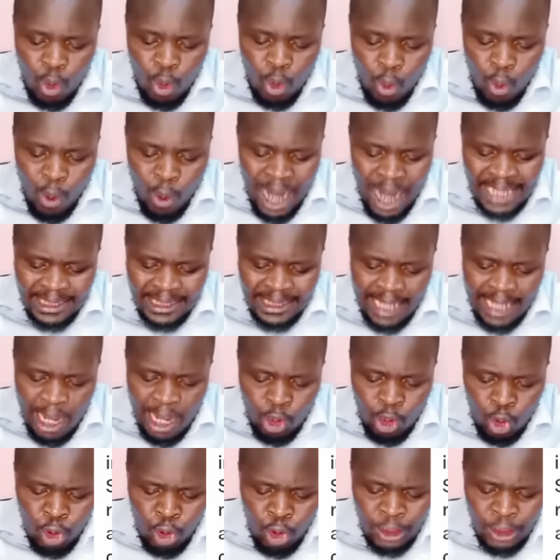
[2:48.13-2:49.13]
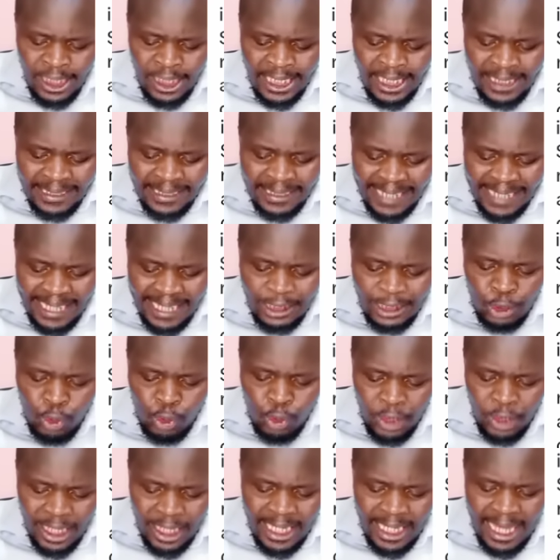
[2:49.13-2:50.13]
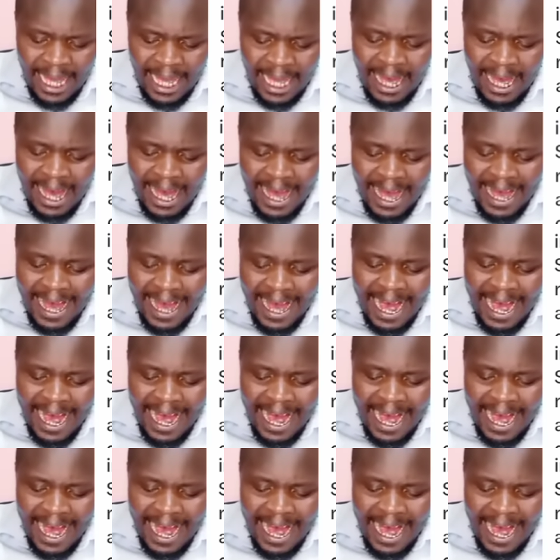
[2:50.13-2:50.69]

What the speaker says: Once a court decides to hear